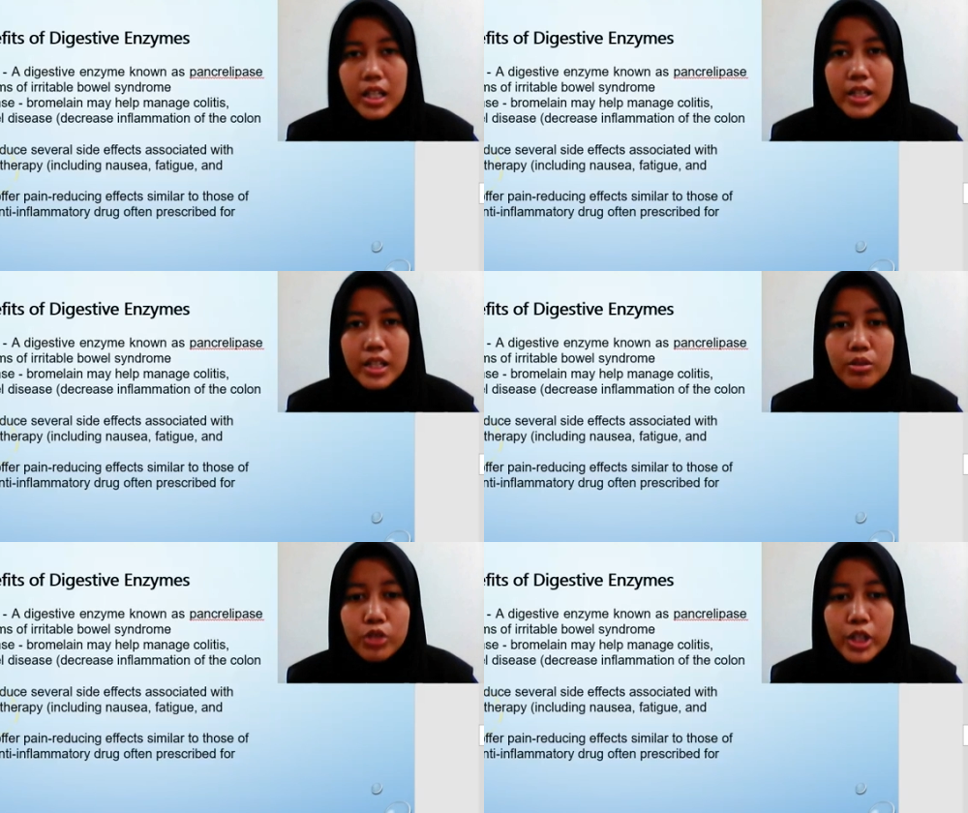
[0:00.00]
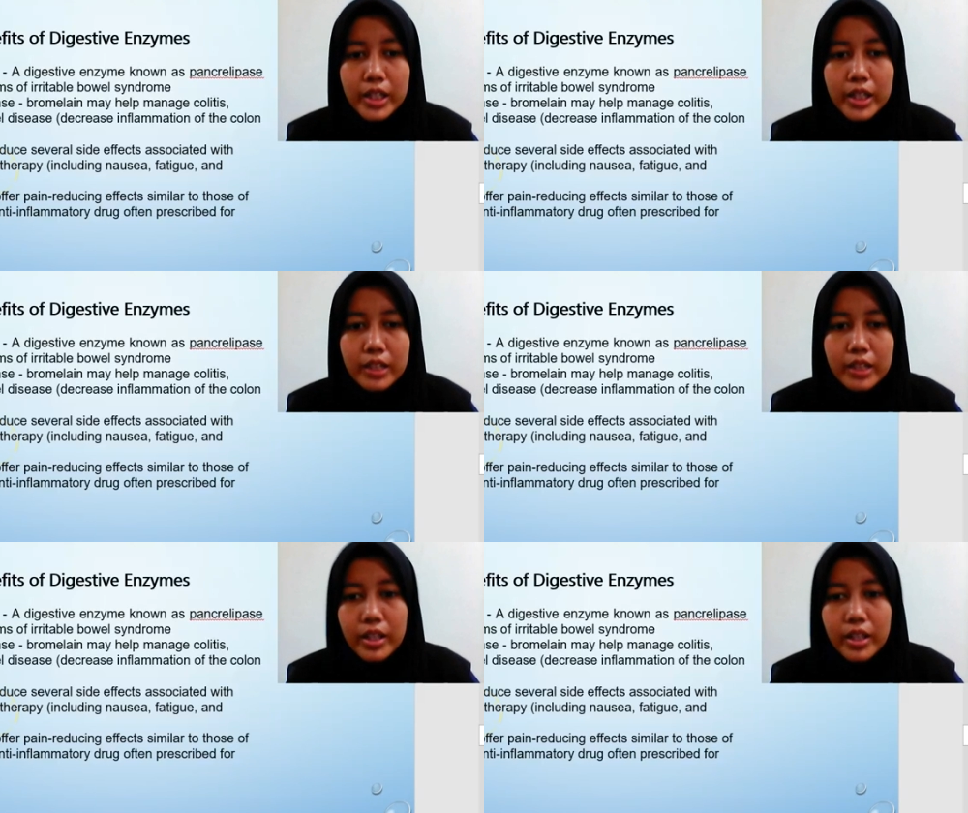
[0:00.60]

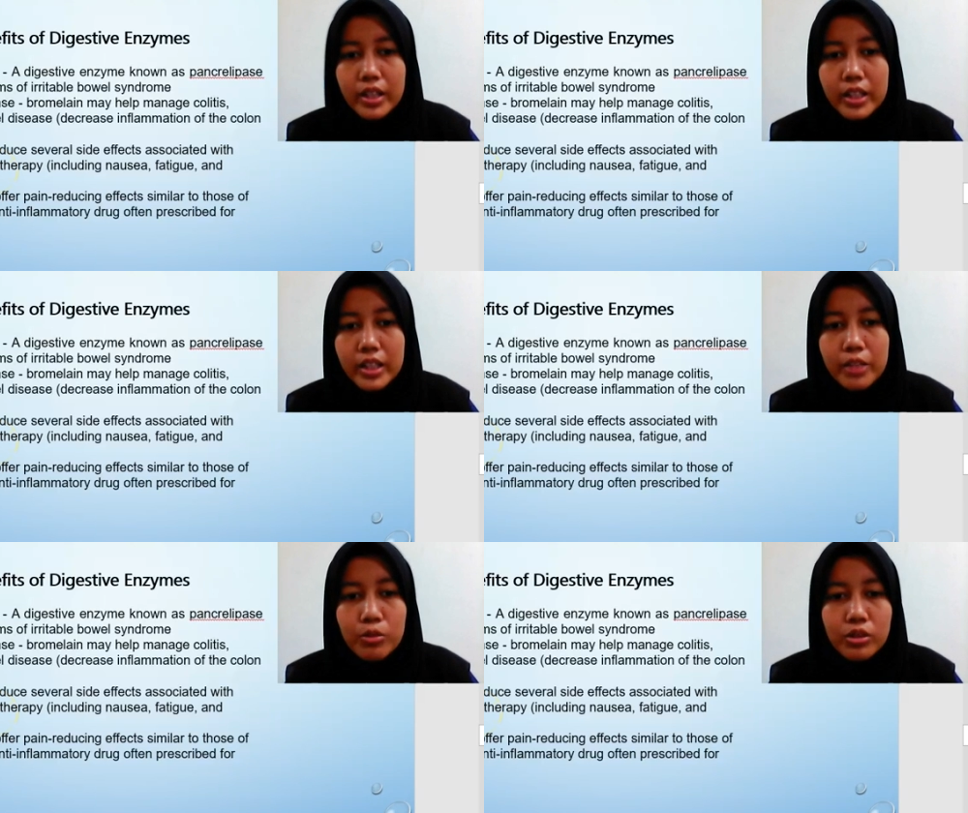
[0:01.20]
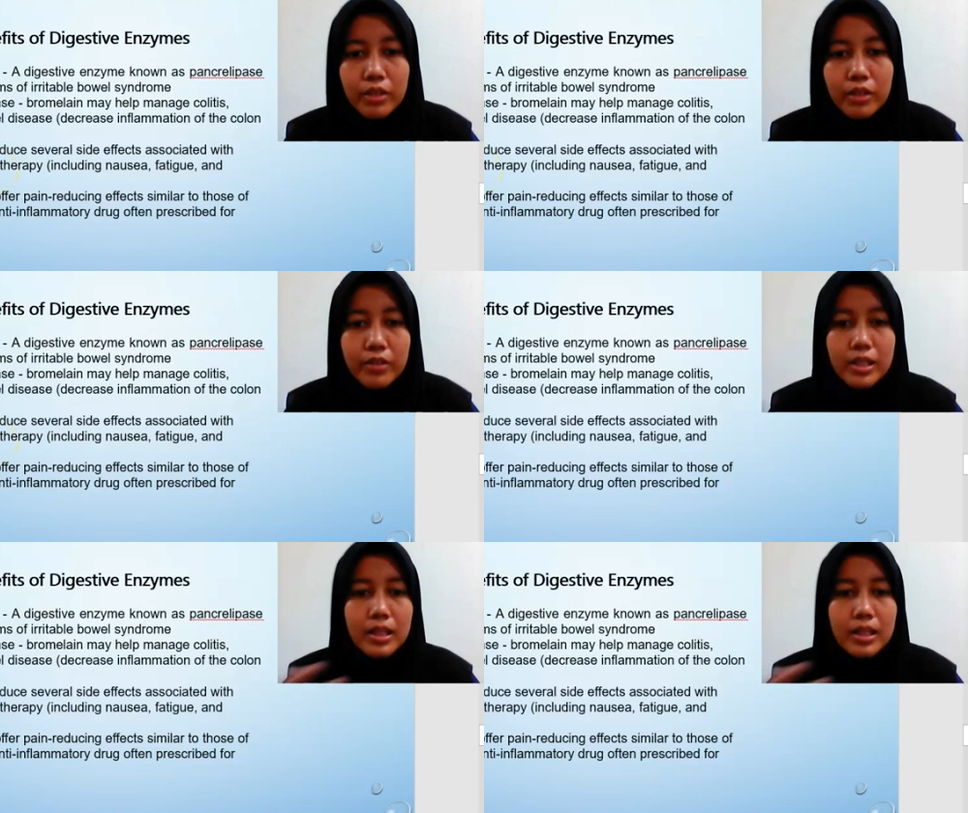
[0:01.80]
associated with
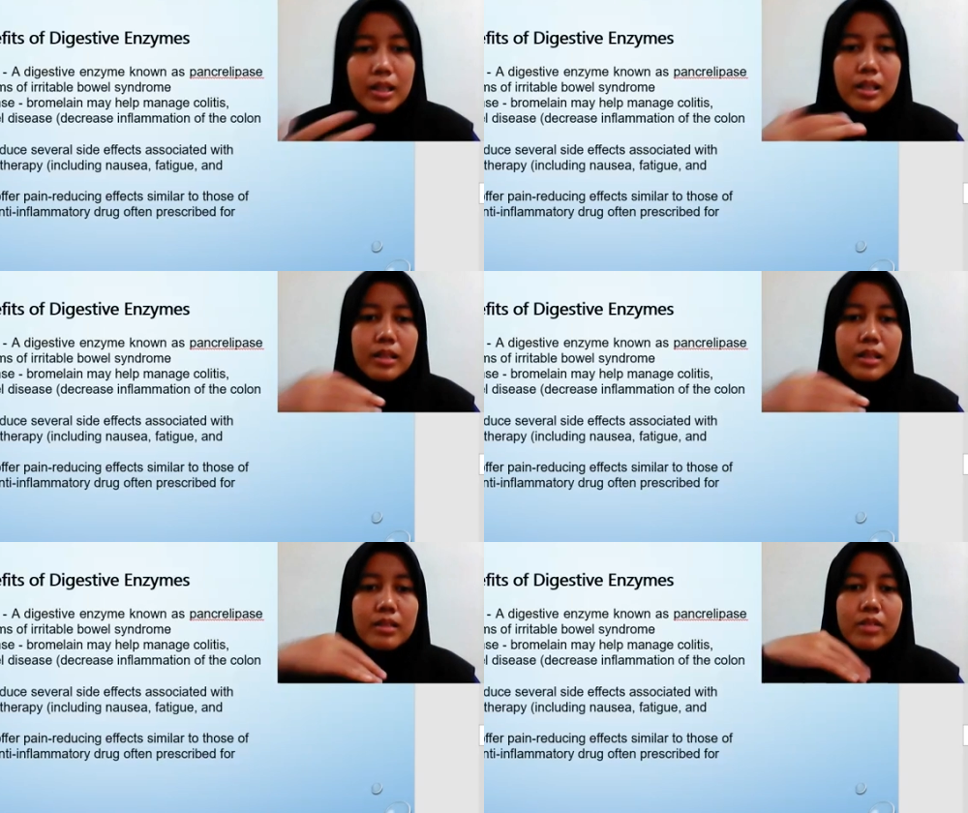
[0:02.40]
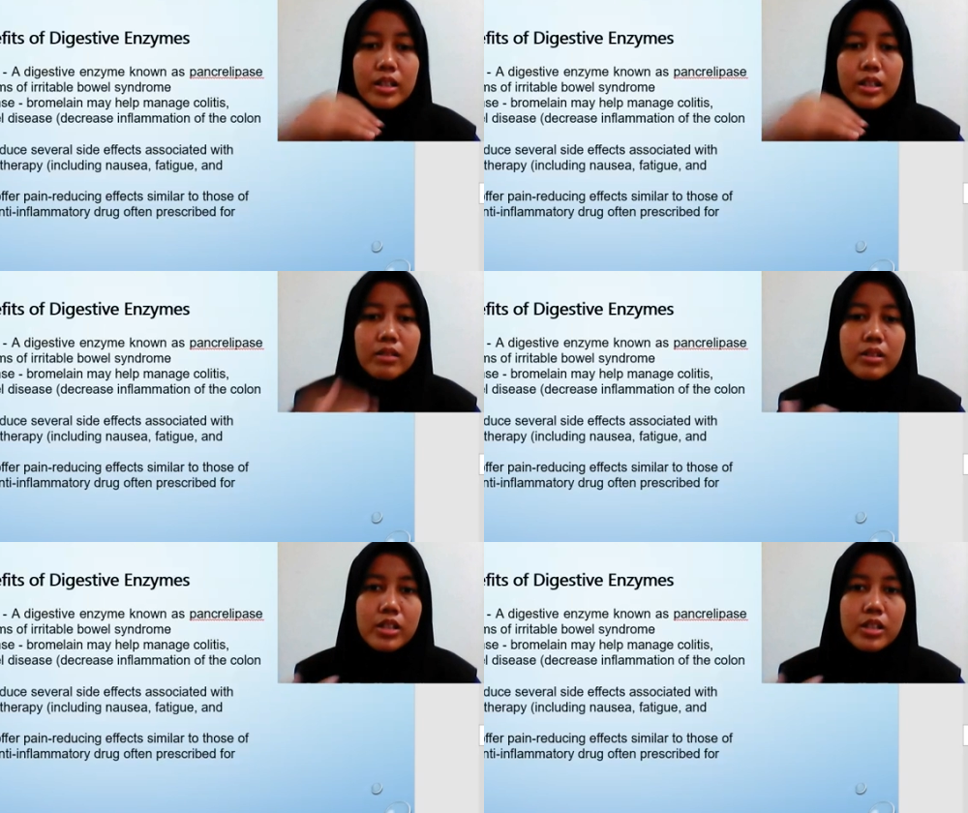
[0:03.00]
chemotherapy and
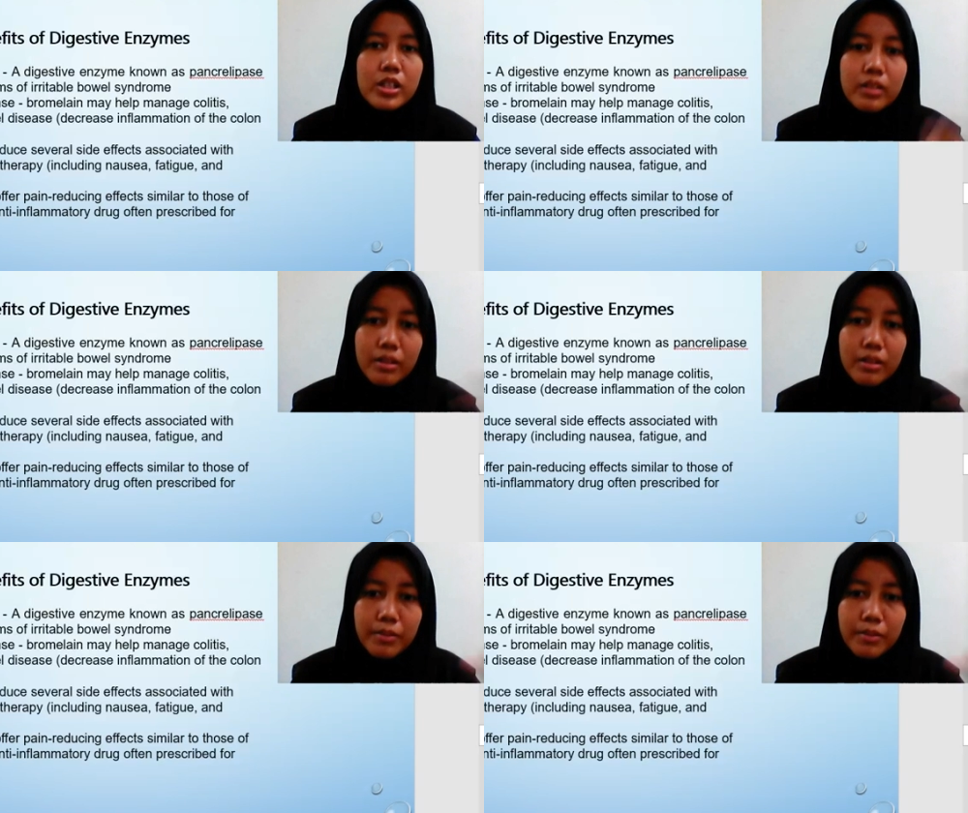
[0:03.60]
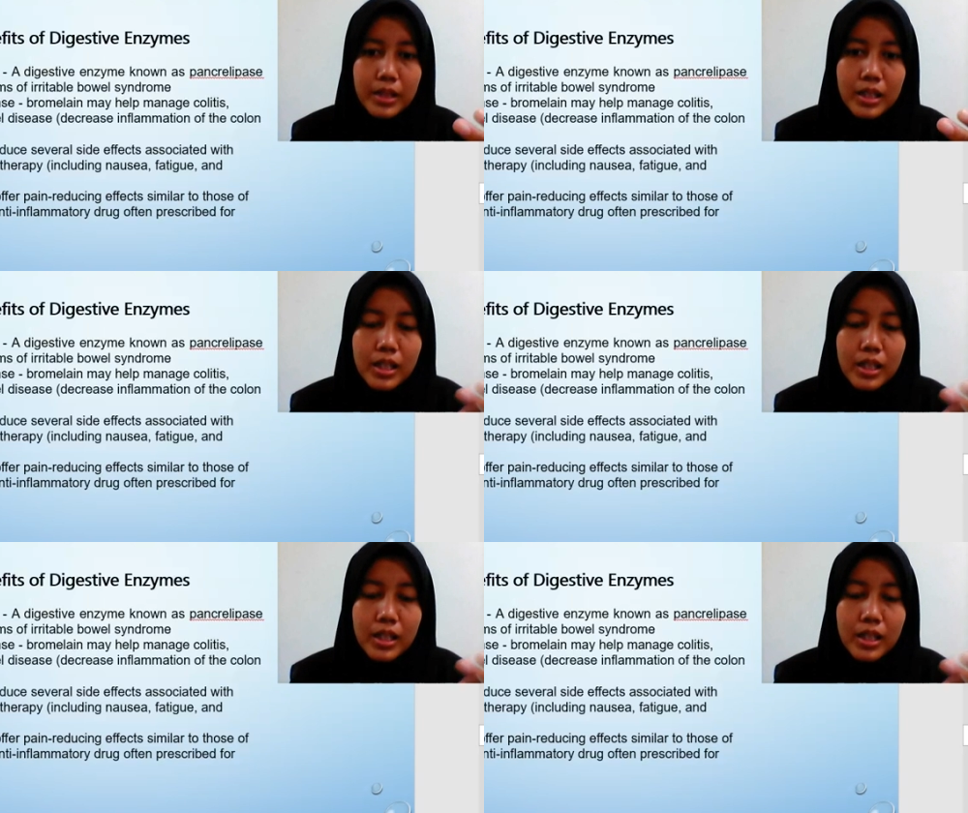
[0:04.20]
radiation therapy,